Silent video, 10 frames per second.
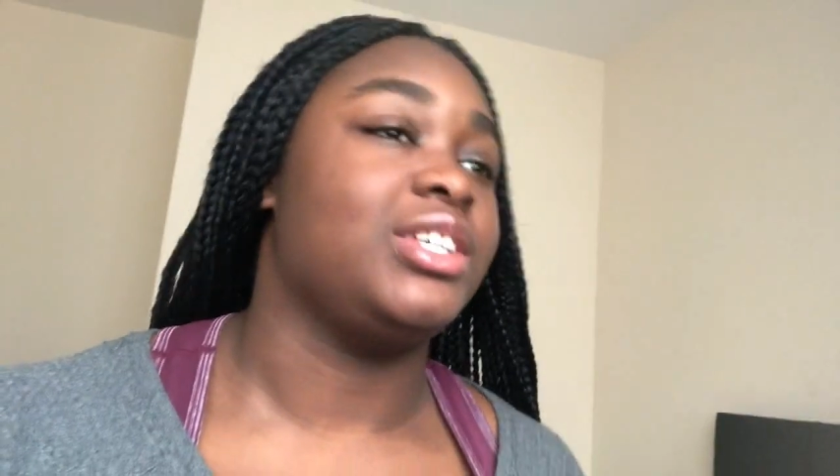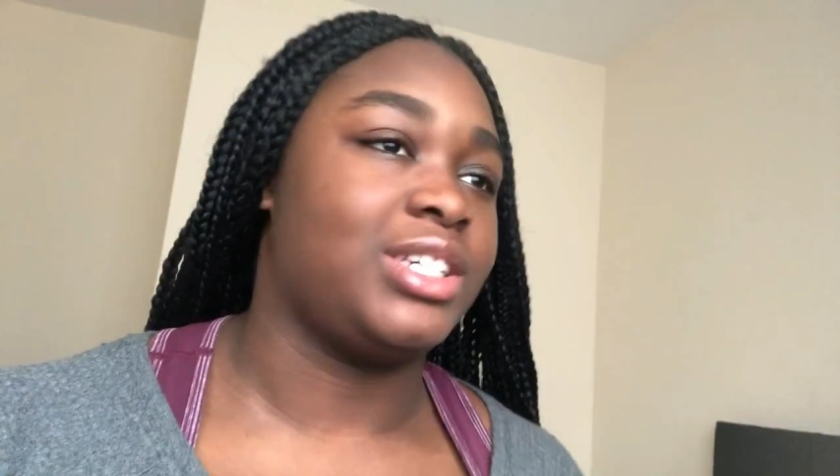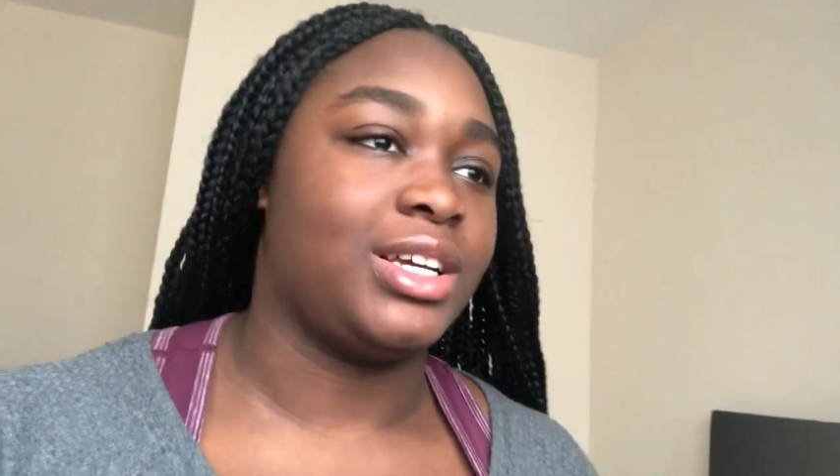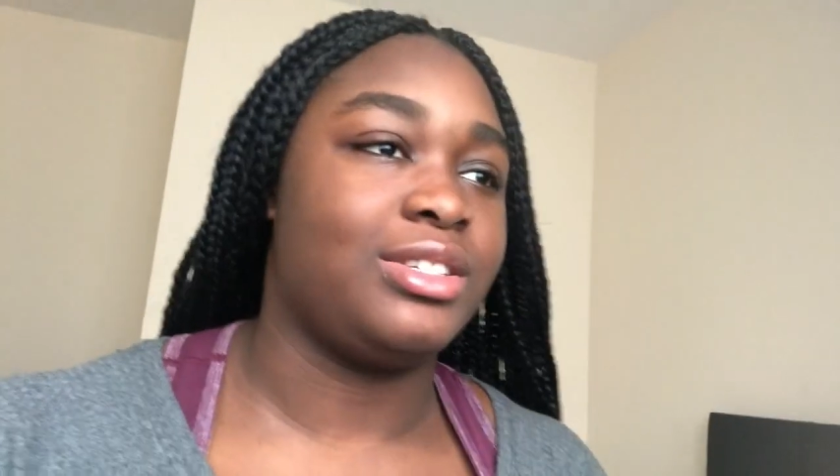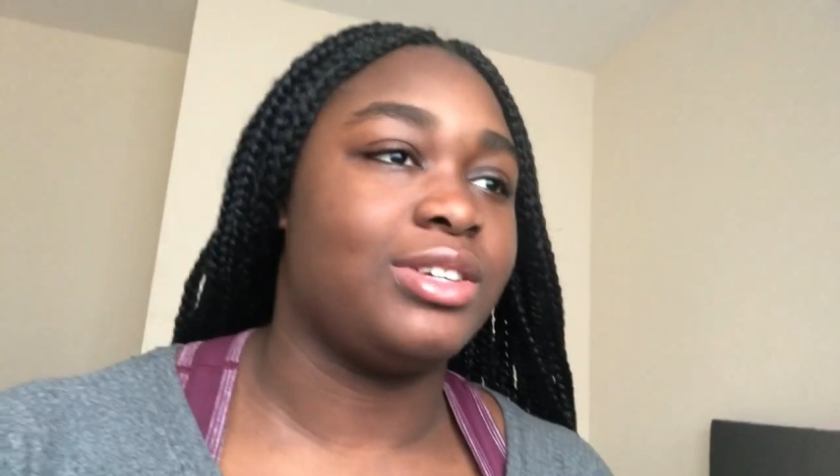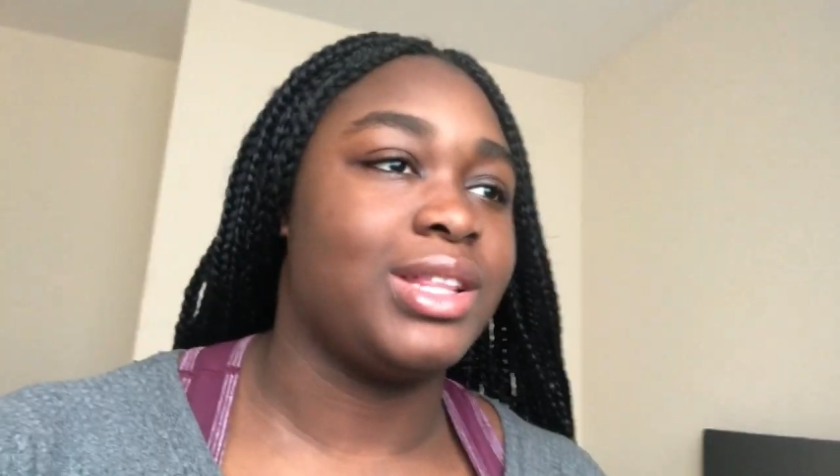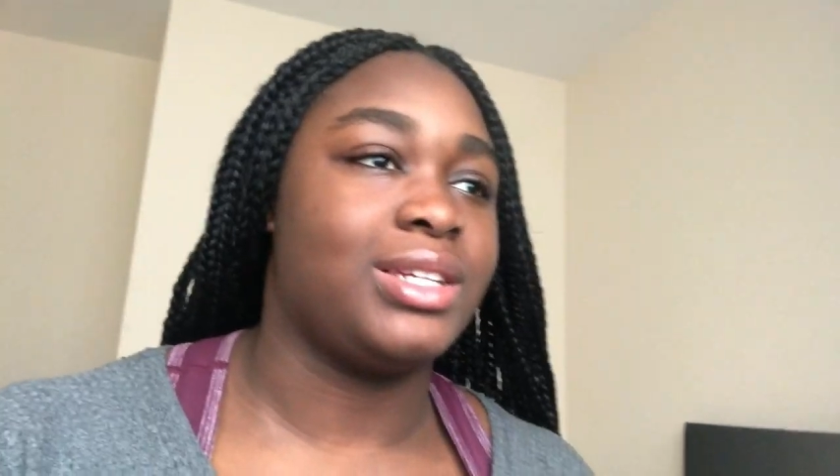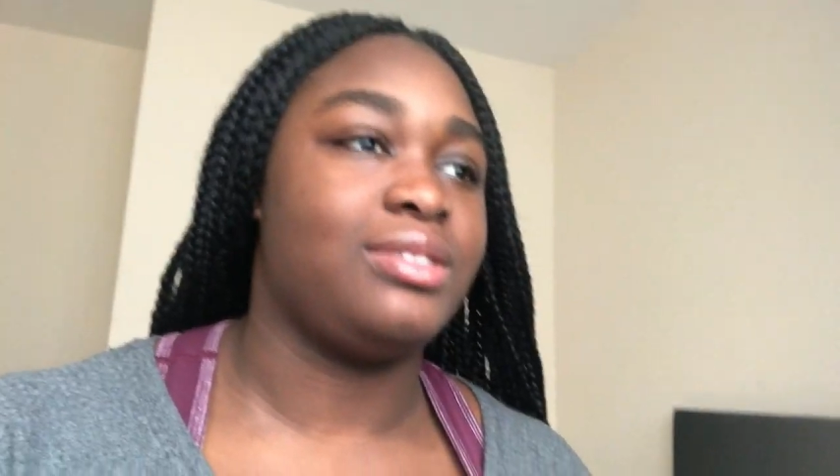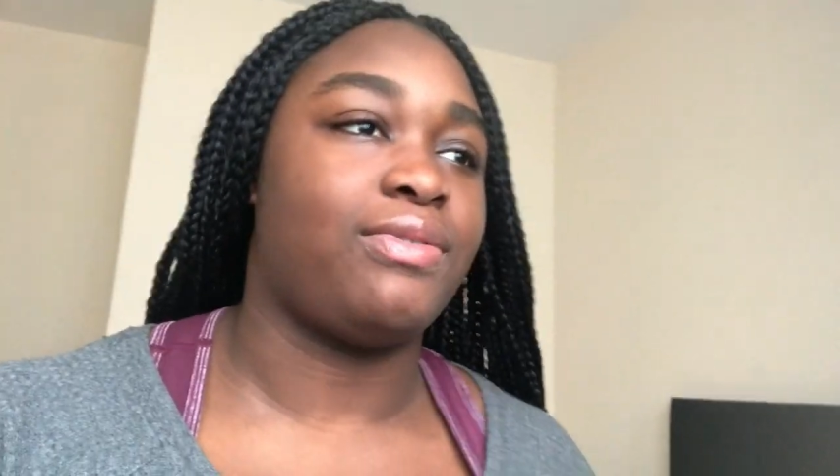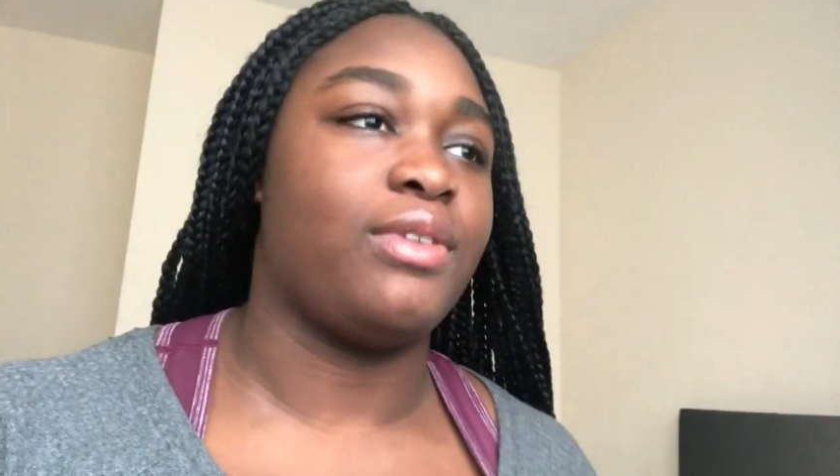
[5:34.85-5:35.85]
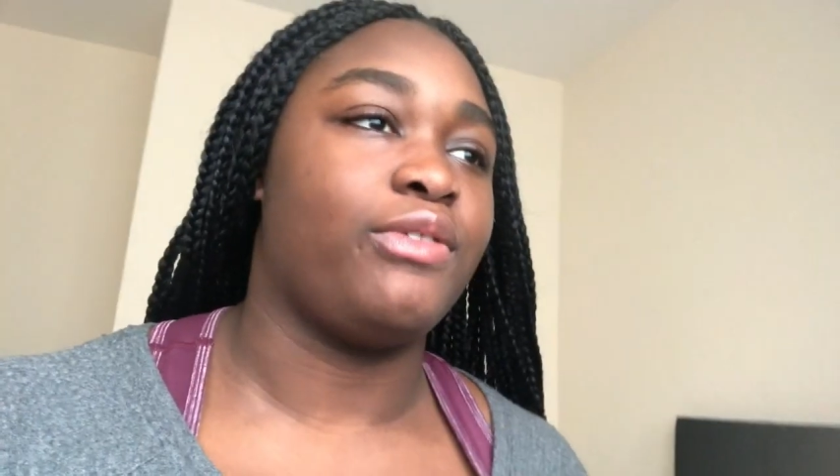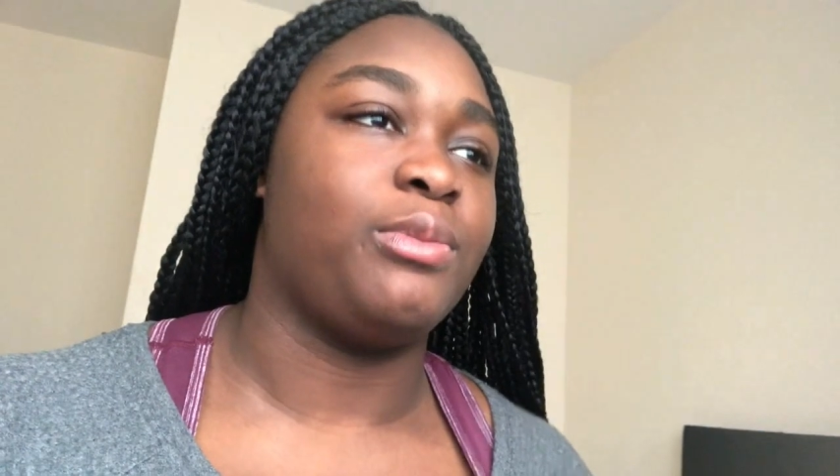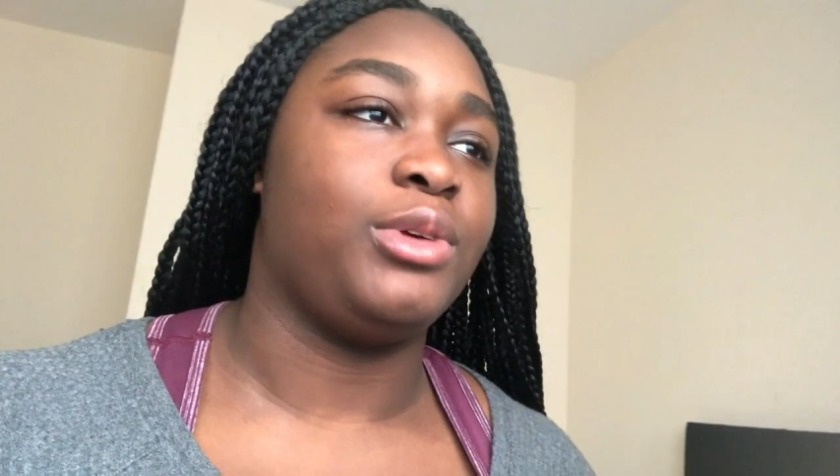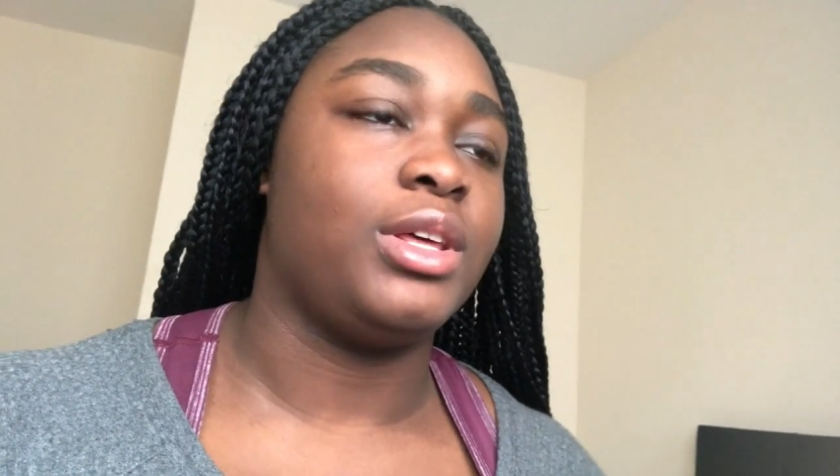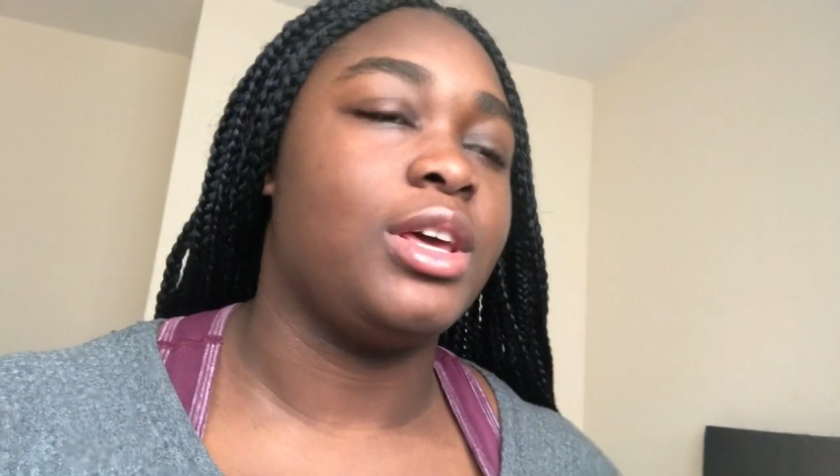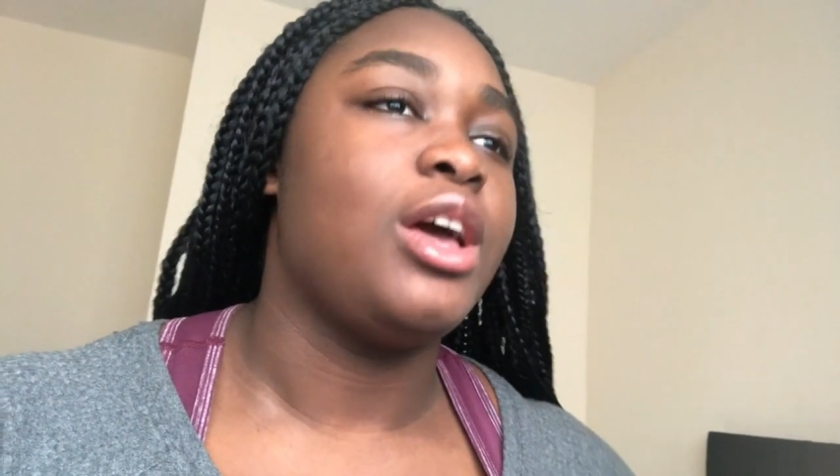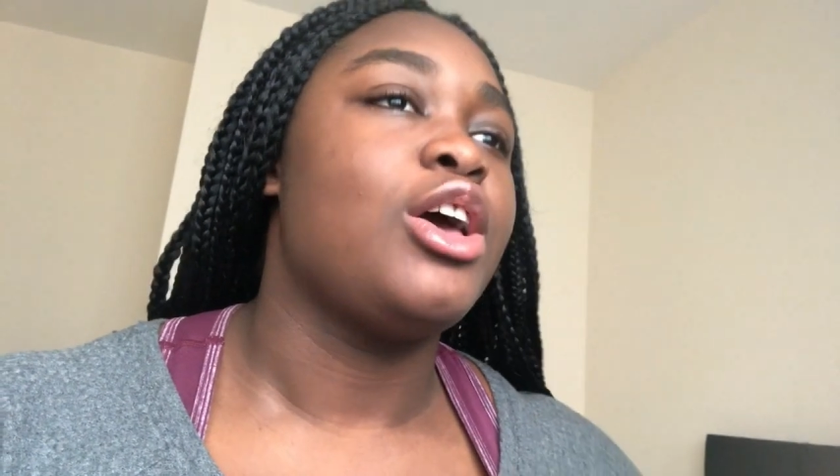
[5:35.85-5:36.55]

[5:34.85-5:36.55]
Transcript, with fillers: it's not that different from UK